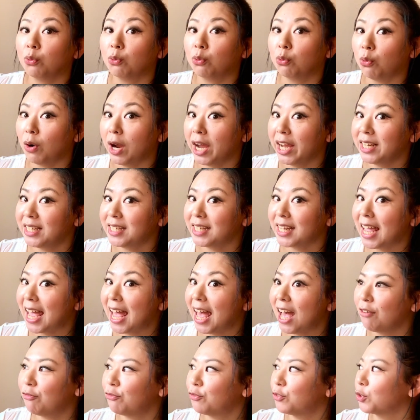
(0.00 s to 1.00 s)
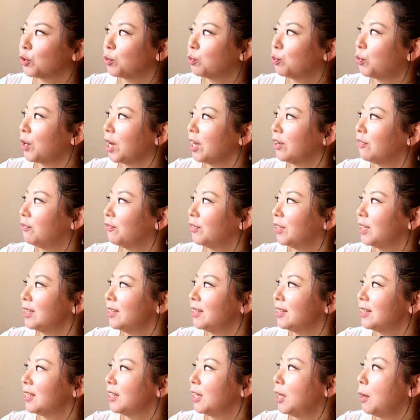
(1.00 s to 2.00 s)
Right after
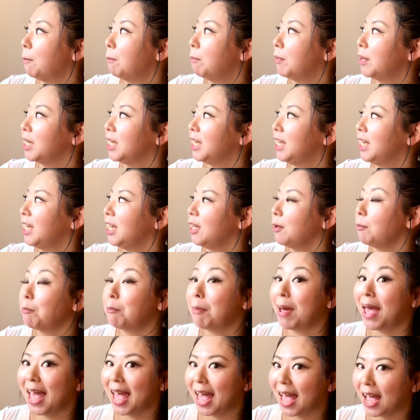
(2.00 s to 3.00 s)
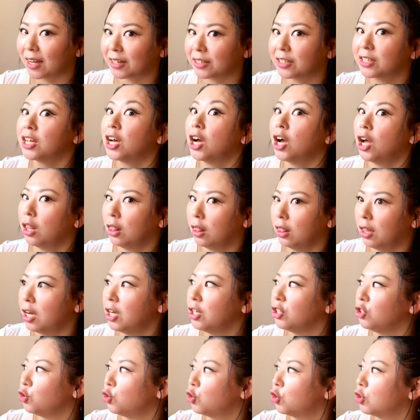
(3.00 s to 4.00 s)
breakfast, Magee packed a
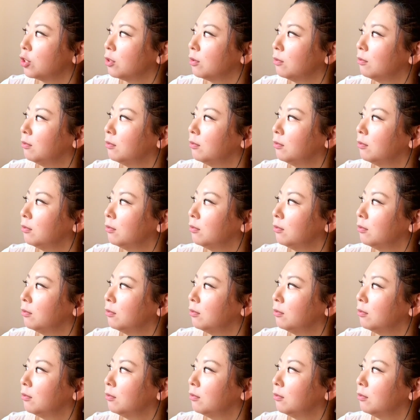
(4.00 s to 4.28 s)
lunch.